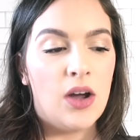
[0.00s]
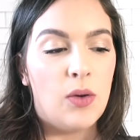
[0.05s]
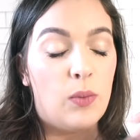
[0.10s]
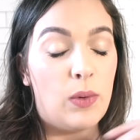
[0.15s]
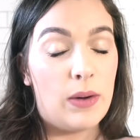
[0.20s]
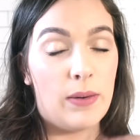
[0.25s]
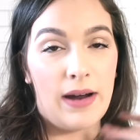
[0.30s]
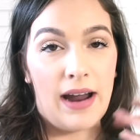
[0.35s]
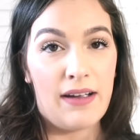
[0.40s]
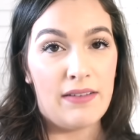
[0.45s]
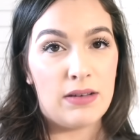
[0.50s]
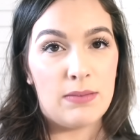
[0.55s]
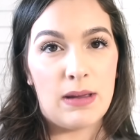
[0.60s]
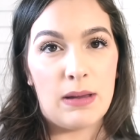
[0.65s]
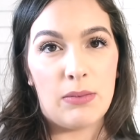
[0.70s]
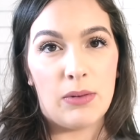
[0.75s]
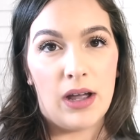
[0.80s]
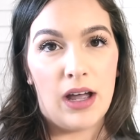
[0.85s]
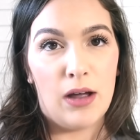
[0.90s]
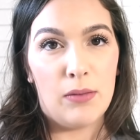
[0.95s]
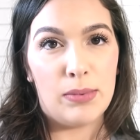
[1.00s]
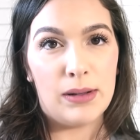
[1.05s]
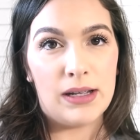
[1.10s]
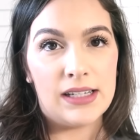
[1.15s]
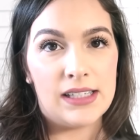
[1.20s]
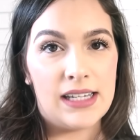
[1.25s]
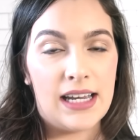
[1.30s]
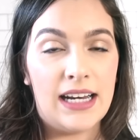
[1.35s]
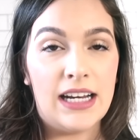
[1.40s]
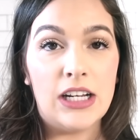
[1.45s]
we were having people help
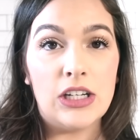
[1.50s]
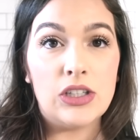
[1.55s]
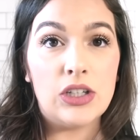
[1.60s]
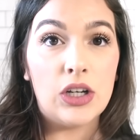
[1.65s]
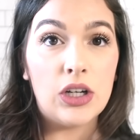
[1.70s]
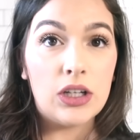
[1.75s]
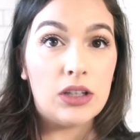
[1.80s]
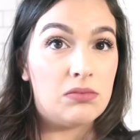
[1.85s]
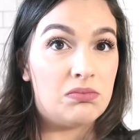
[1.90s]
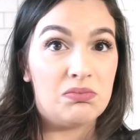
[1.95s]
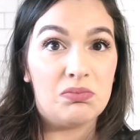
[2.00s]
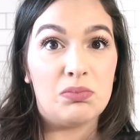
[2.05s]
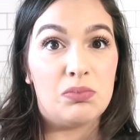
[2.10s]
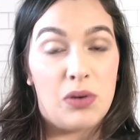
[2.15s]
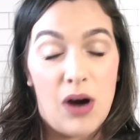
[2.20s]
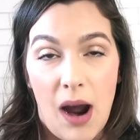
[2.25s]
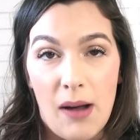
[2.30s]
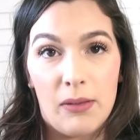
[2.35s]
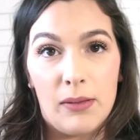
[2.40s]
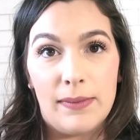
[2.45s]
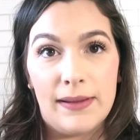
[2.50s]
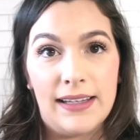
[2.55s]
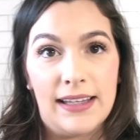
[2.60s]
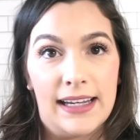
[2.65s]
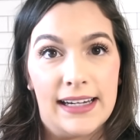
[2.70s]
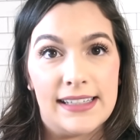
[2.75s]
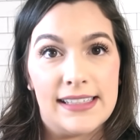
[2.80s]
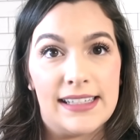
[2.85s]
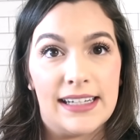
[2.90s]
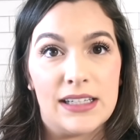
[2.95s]
us, and it took probably
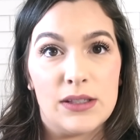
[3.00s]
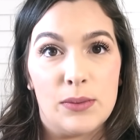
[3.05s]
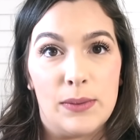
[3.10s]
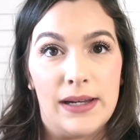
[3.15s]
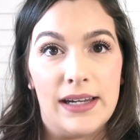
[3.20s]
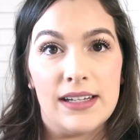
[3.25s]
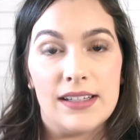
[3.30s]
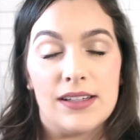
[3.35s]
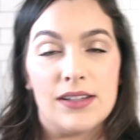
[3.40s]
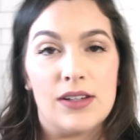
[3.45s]
like 6 weeks.